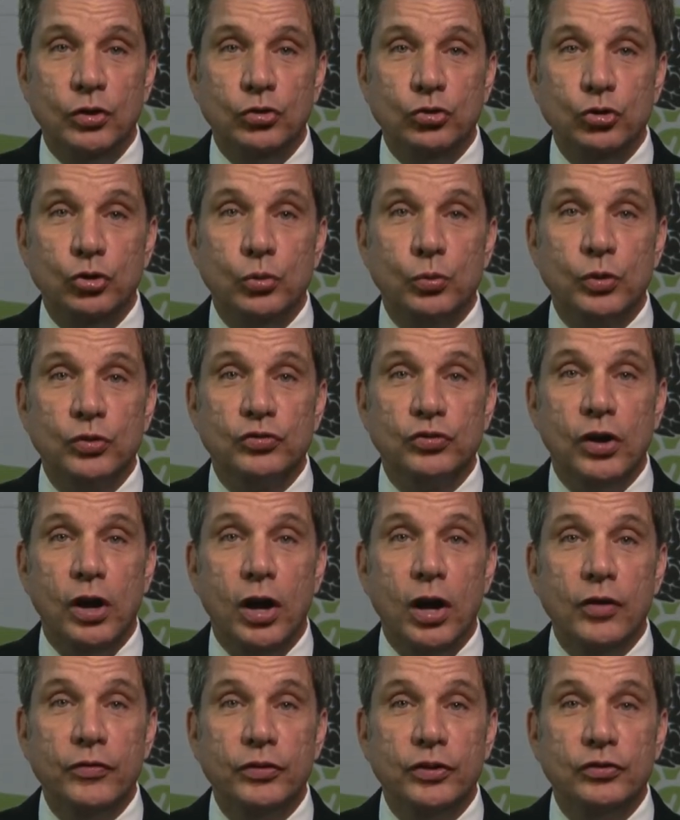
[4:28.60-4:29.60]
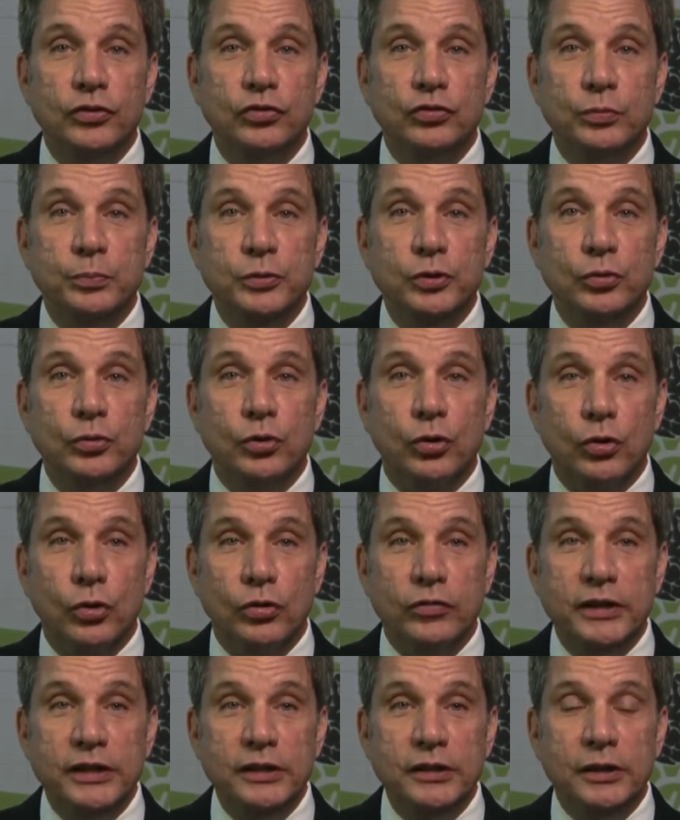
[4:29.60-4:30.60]
to resolve the dispute
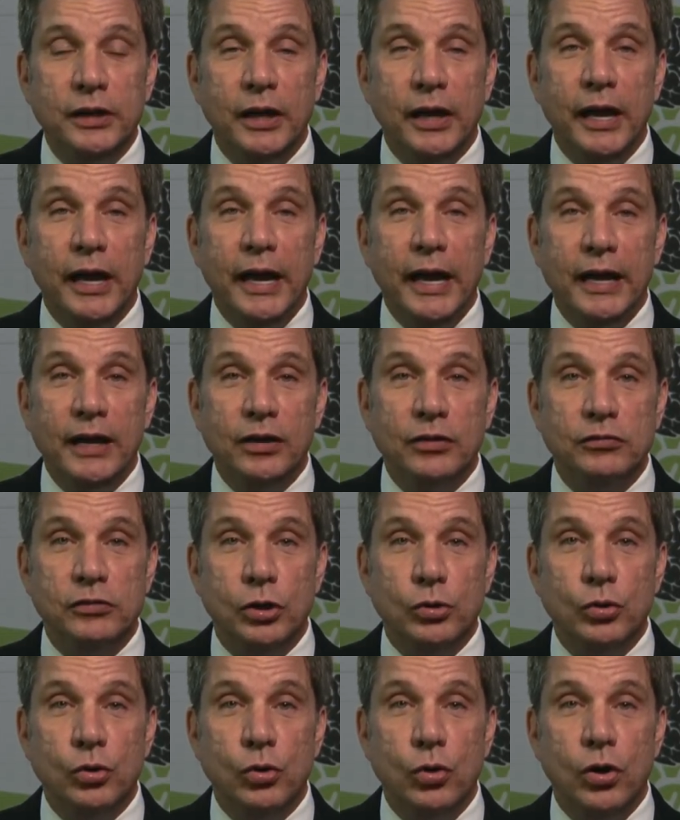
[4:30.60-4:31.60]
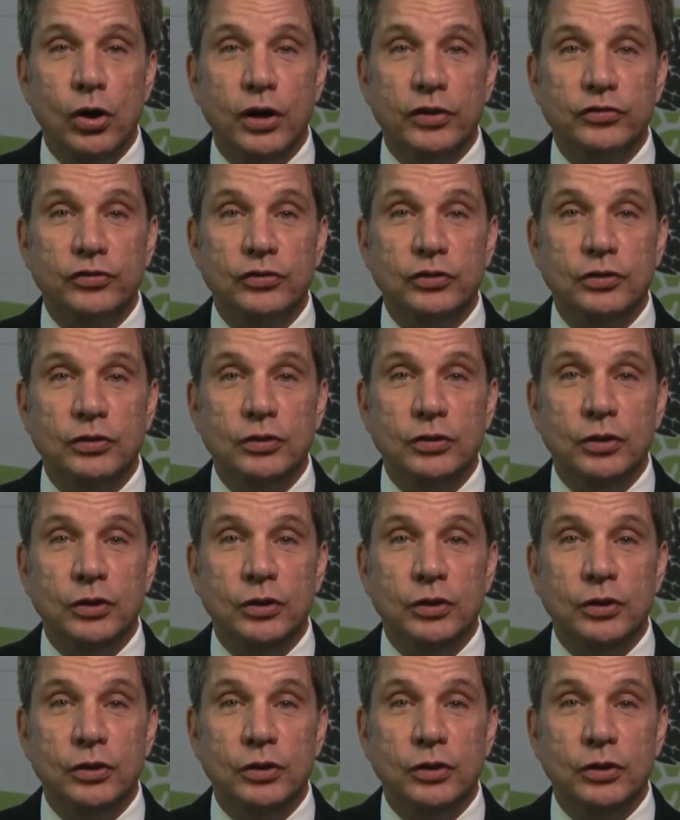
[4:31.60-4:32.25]
early and at low cost.